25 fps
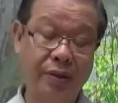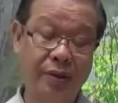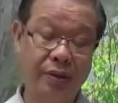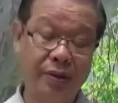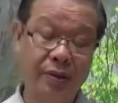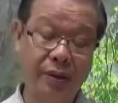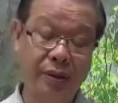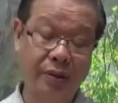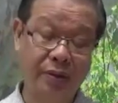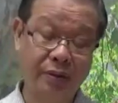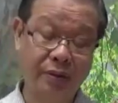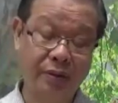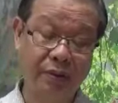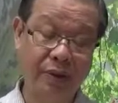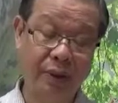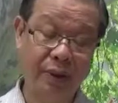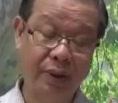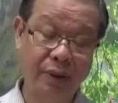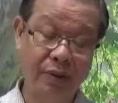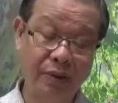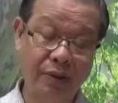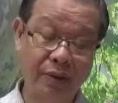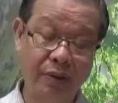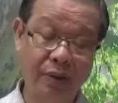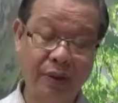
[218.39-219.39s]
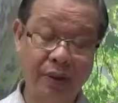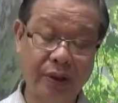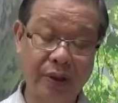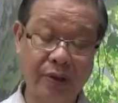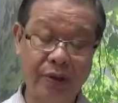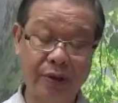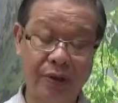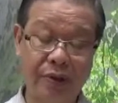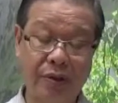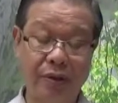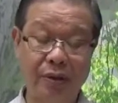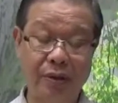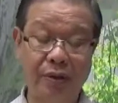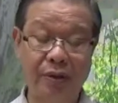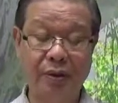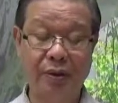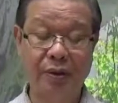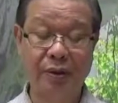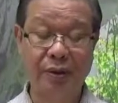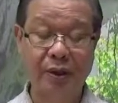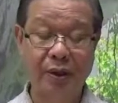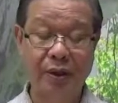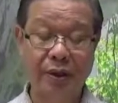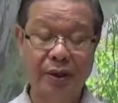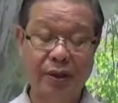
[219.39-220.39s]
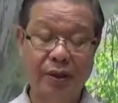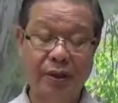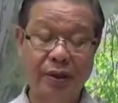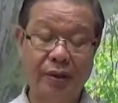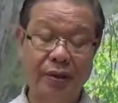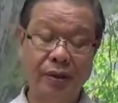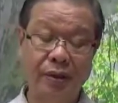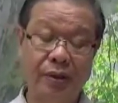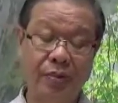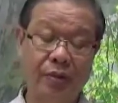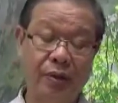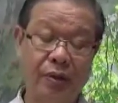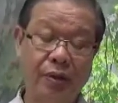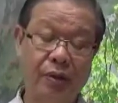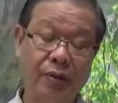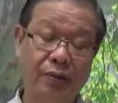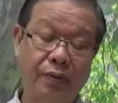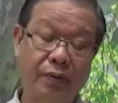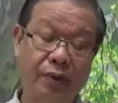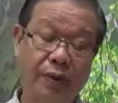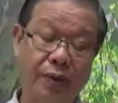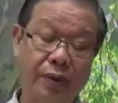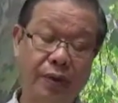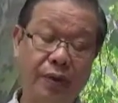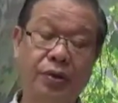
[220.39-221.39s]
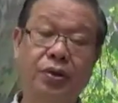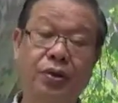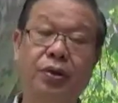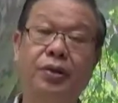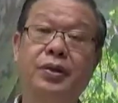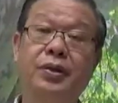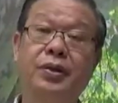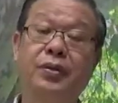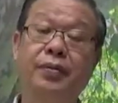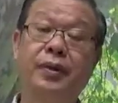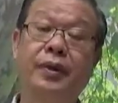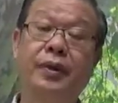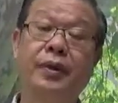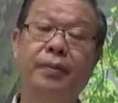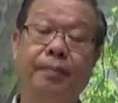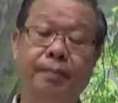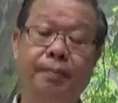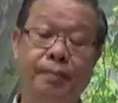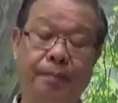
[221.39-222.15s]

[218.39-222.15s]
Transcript: Sakulu Dai Sutta, the smaller one, the shorter one.